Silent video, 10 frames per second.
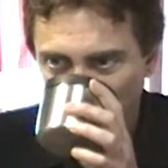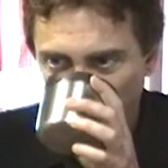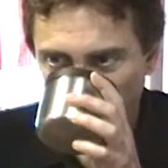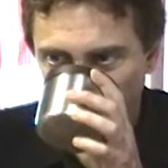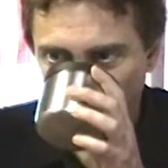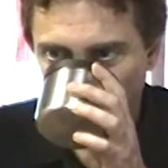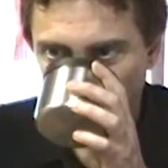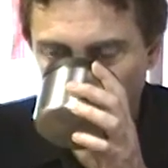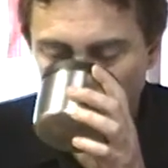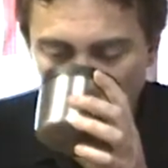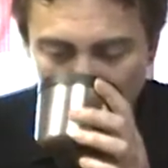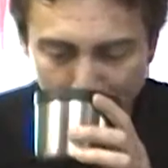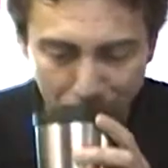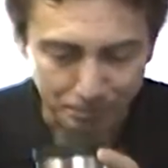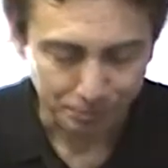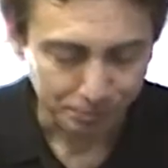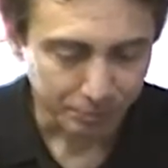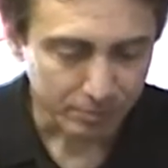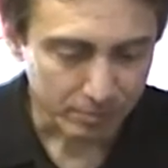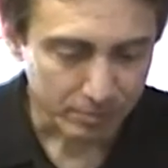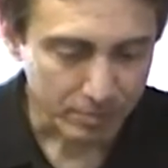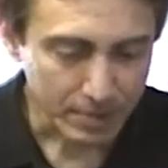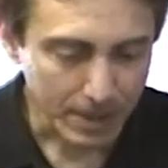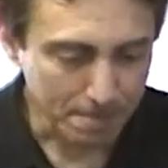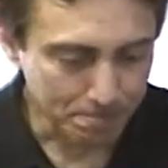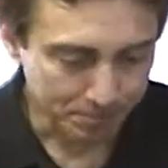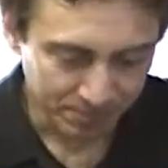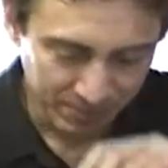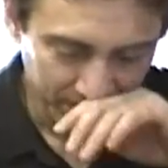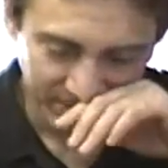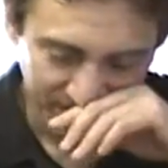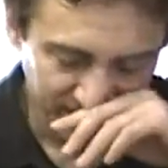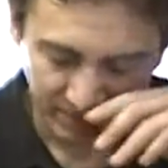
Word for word: the poor and the needy and the lame,